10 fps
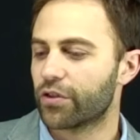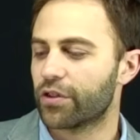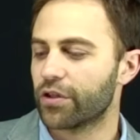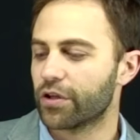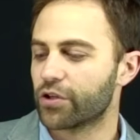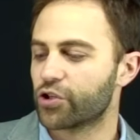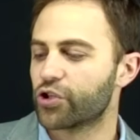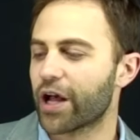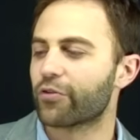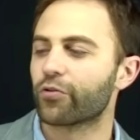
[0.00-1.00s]
the
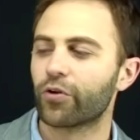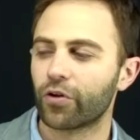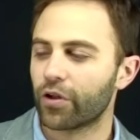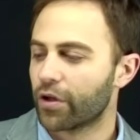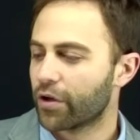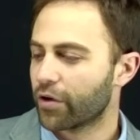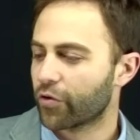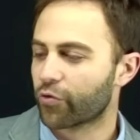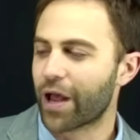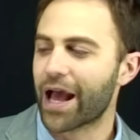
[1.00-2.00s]
general
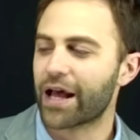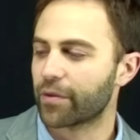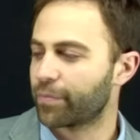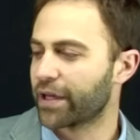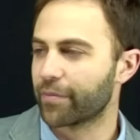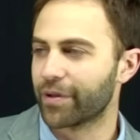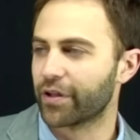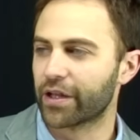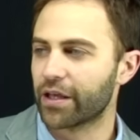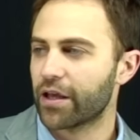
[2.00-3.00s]
grand
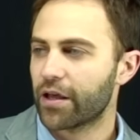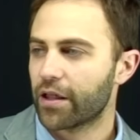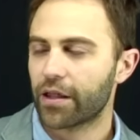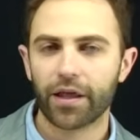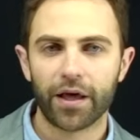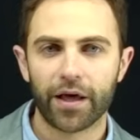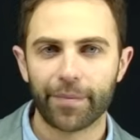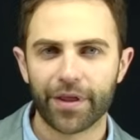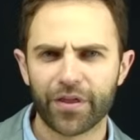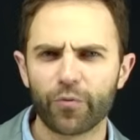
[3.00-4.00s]
applicability
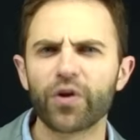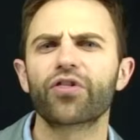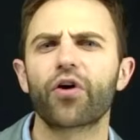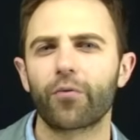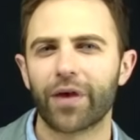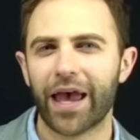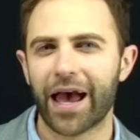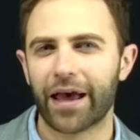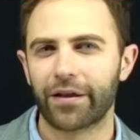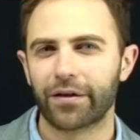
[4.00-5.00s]
um, that we thought we
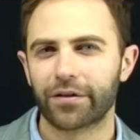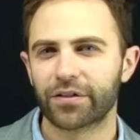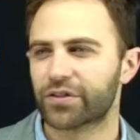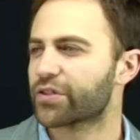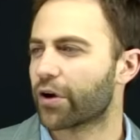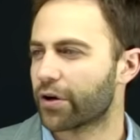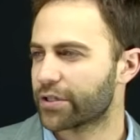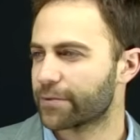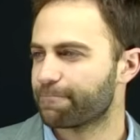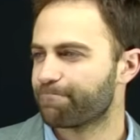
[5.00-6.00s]
had to
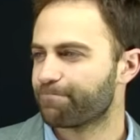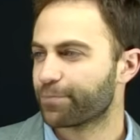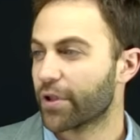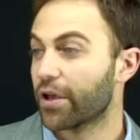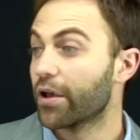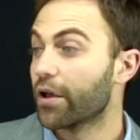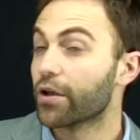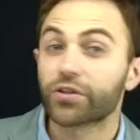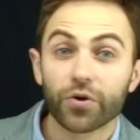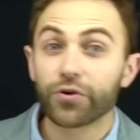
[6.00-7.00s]
start.
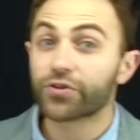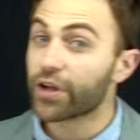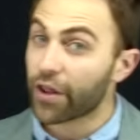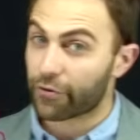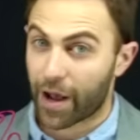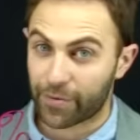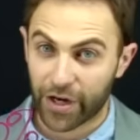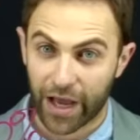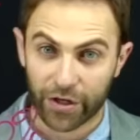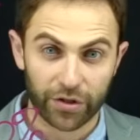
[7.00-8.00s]
So there's another option,
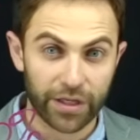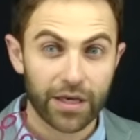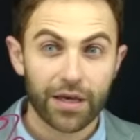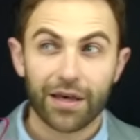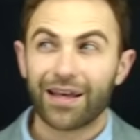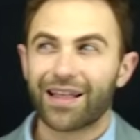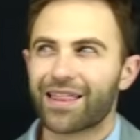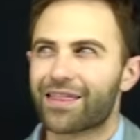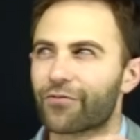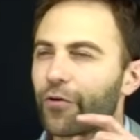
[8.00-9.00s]
actually.
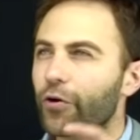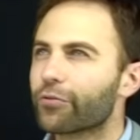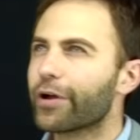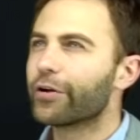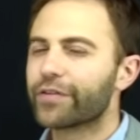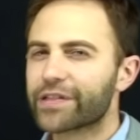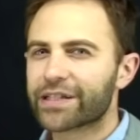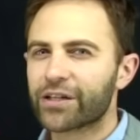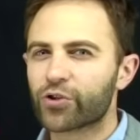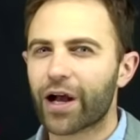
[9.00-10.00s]
The vulgar relativist
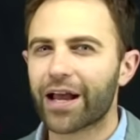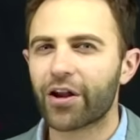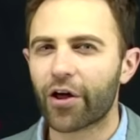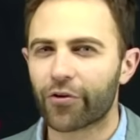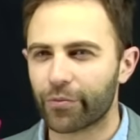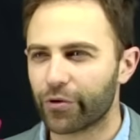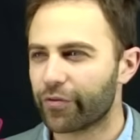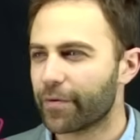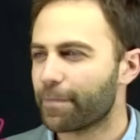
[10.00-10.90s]
can try another move.